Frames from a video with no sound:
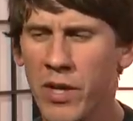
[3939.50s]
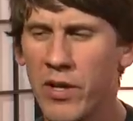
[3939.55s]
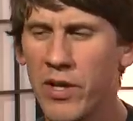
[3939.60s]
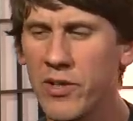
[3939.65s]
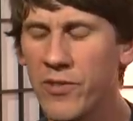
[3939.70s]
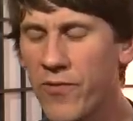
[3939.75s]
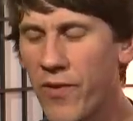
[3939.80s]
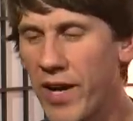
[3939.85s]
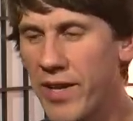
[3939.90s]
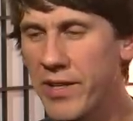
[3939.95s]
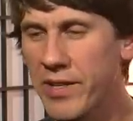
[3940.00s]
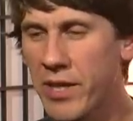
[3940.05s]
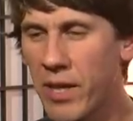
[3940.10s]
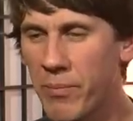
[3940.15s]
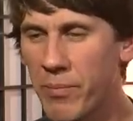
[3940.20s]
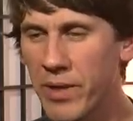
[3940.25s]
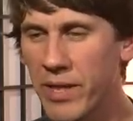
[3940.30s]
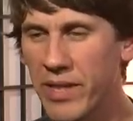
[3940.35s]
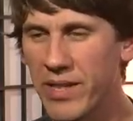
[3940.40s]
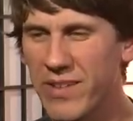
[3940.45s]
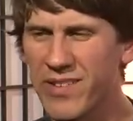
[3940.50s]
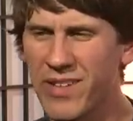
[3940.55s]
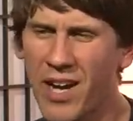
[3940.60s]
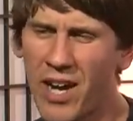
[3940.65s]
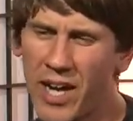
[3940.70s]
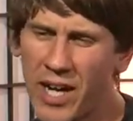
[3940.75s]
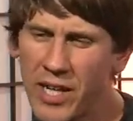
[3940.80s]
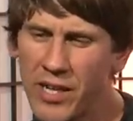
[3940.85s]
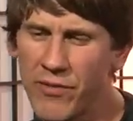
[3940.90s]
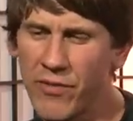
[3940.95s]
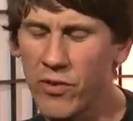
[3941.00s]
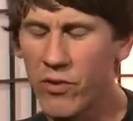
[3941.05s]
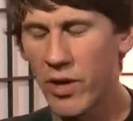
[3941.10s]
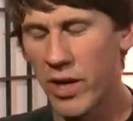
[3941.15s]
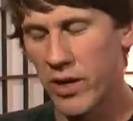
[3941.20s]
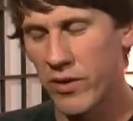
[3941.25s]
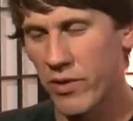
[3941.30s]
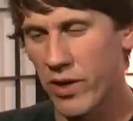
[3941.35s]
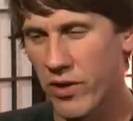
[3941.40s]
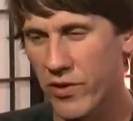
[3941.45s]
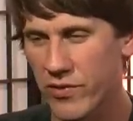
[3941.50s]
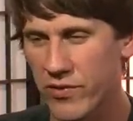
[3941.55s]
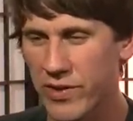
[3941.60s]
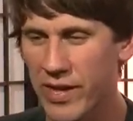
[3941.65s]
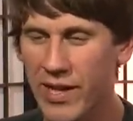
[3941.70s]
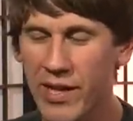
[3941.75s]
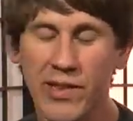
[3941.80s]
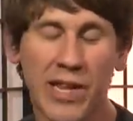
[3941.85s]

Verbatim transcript: let's find a company that's kind of around our that,